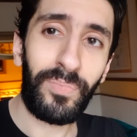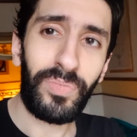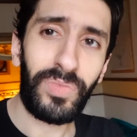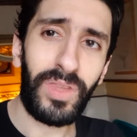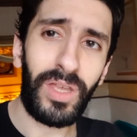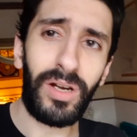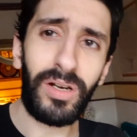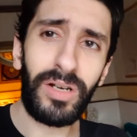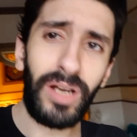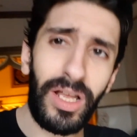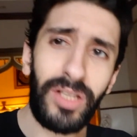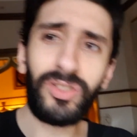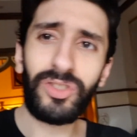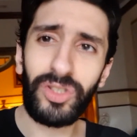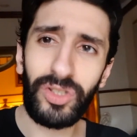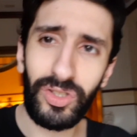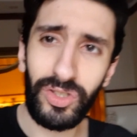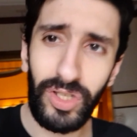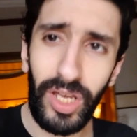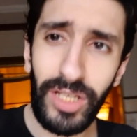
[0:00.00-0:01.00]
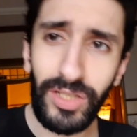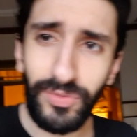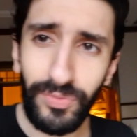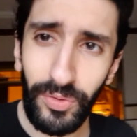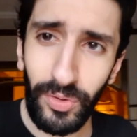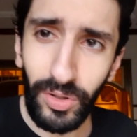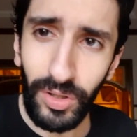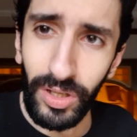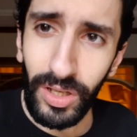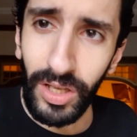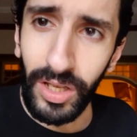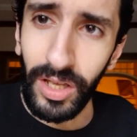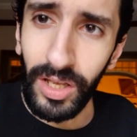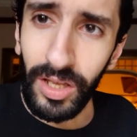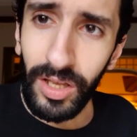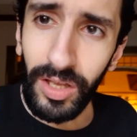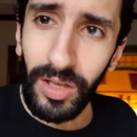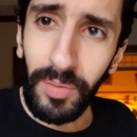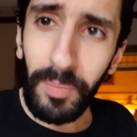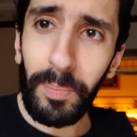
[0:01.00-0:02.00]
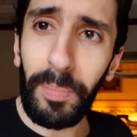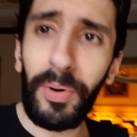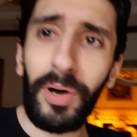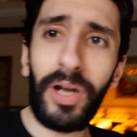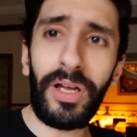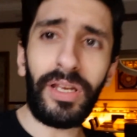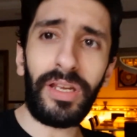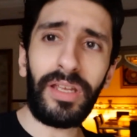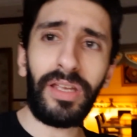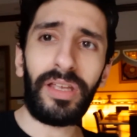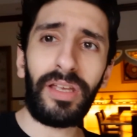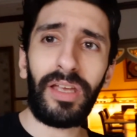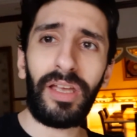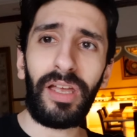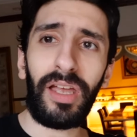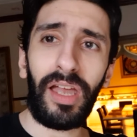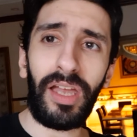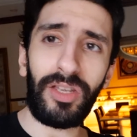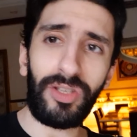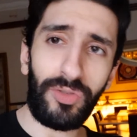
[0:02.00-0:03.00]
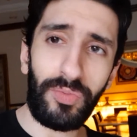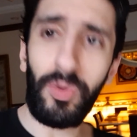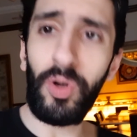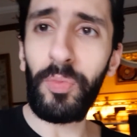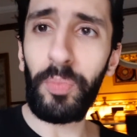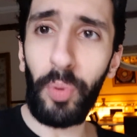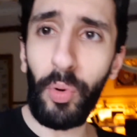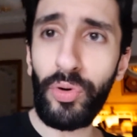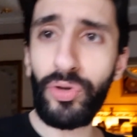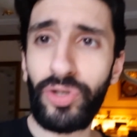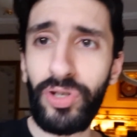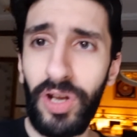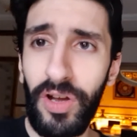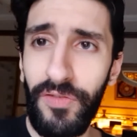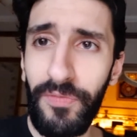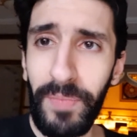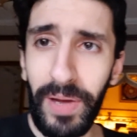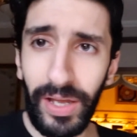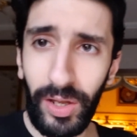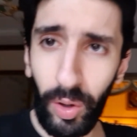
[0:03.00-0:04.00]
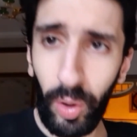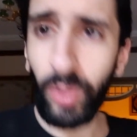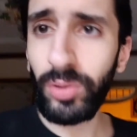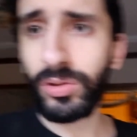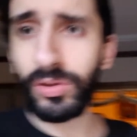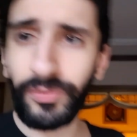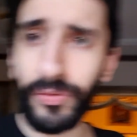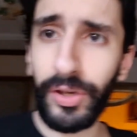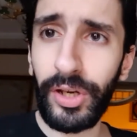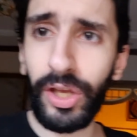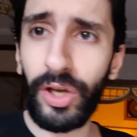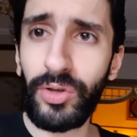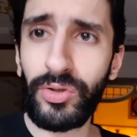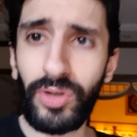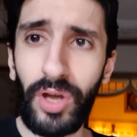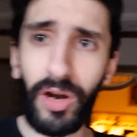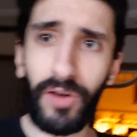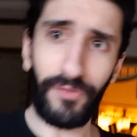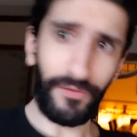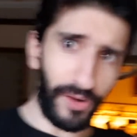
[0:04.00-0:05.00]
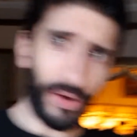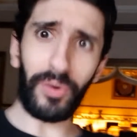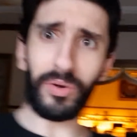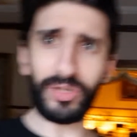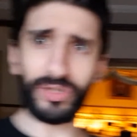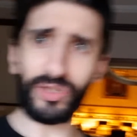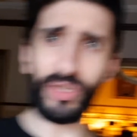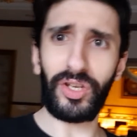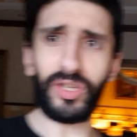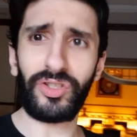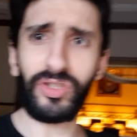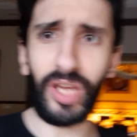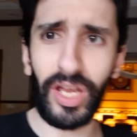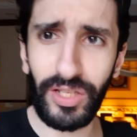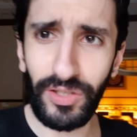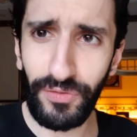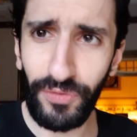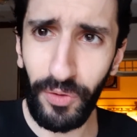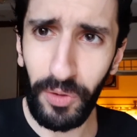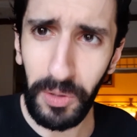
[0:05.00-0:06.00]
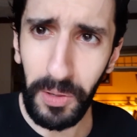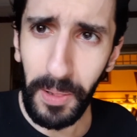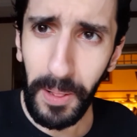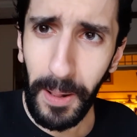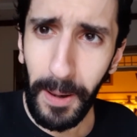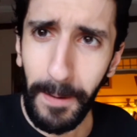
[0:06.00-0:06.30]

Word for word: that are not successful, but a small portion of my older videos are very successful.